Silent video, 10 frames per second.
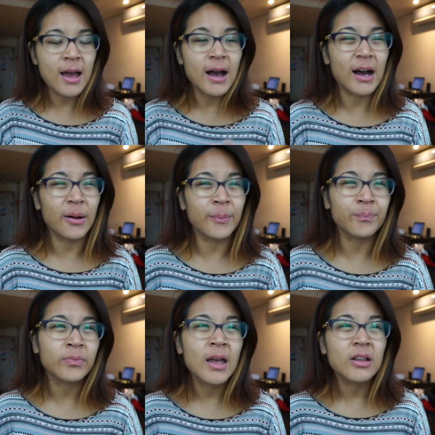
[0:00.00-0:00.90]

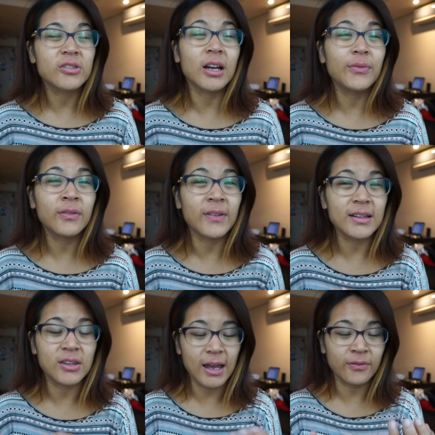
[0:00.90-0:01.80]
There's a lot of
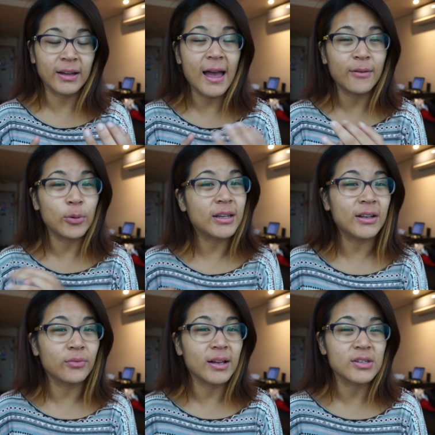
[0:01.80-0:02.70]
events. They have a
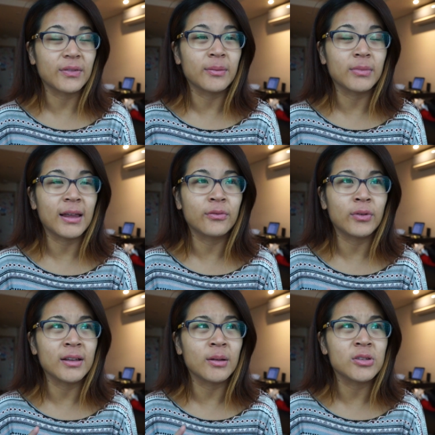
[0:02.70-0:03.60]
weekly run, so they
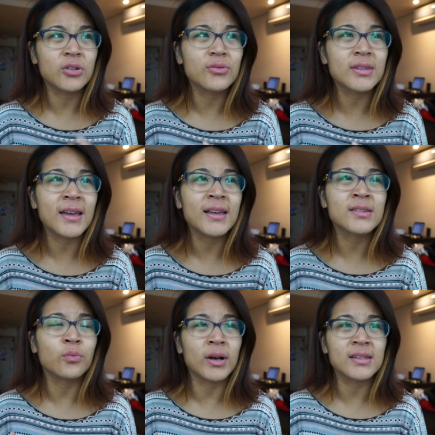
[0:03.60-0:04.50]
run on
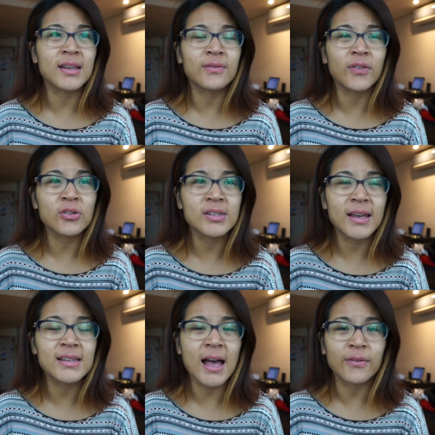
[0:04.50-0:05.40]
Tuesdays, Wednesdays,
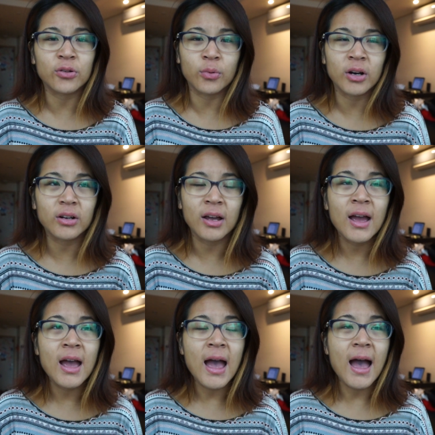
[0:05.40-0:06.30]
Thursdays after work,
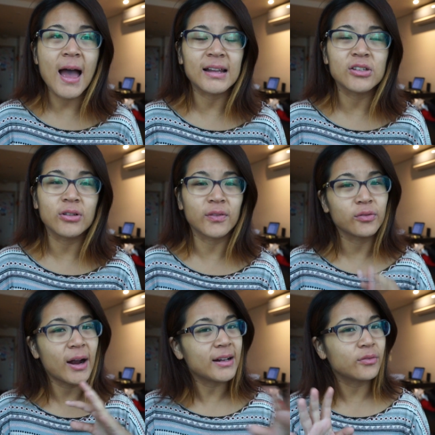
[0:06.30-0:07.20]
and they do like a
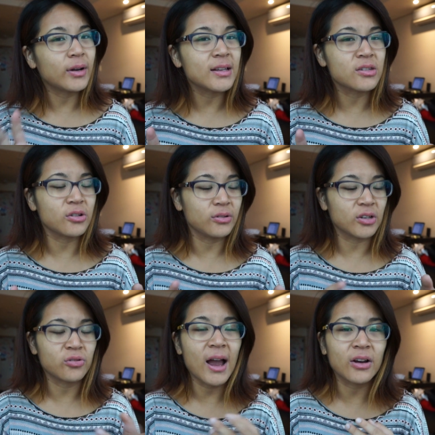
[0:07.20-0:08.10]
variety of runs. So you can do
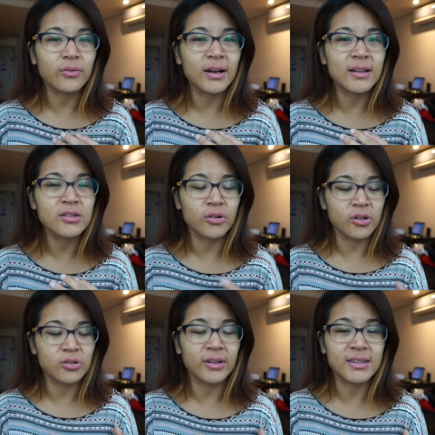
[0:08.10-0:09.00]
like track runs, or you
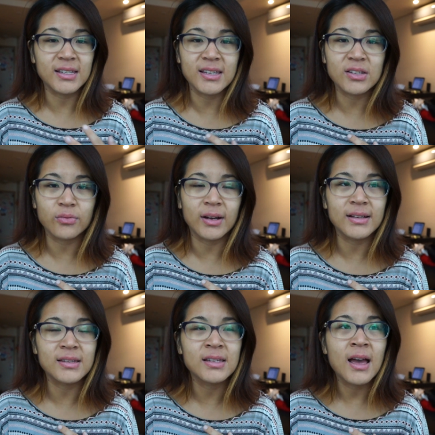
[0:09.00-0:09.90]
can do like distance
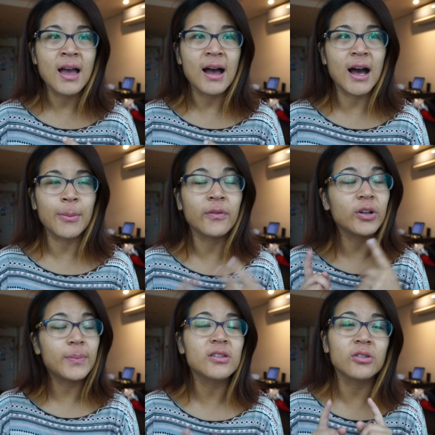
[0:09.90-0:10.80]
runs. I've
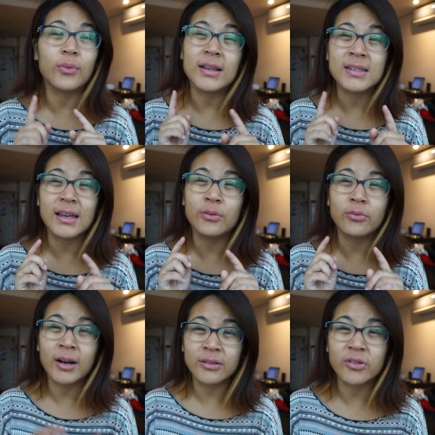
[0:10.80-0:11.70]
only been to the Wednesday
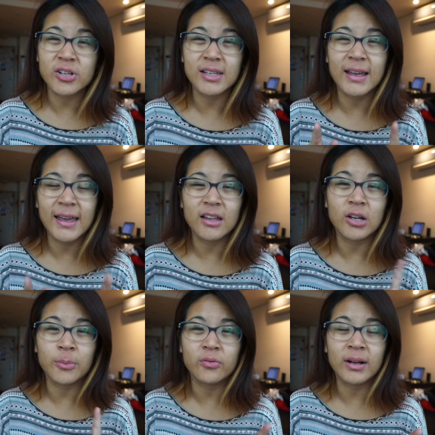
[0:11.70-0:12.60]
run, which is like an
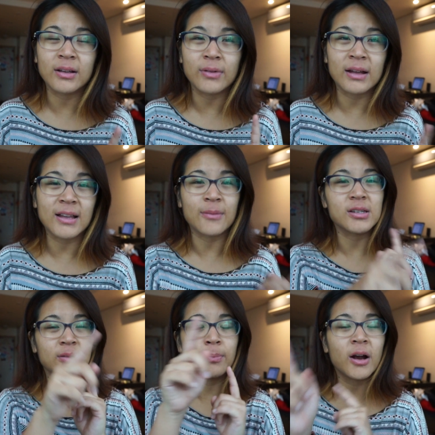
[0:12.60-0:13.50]
8-kilometer run around
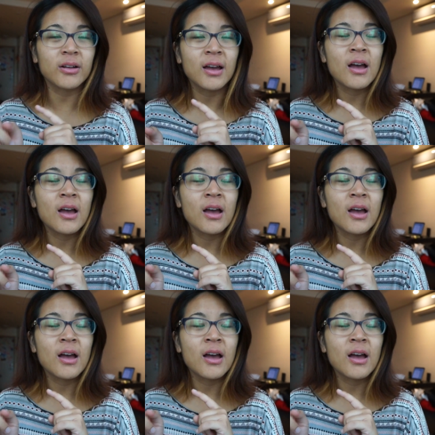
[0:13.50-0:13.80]
Namsan Park.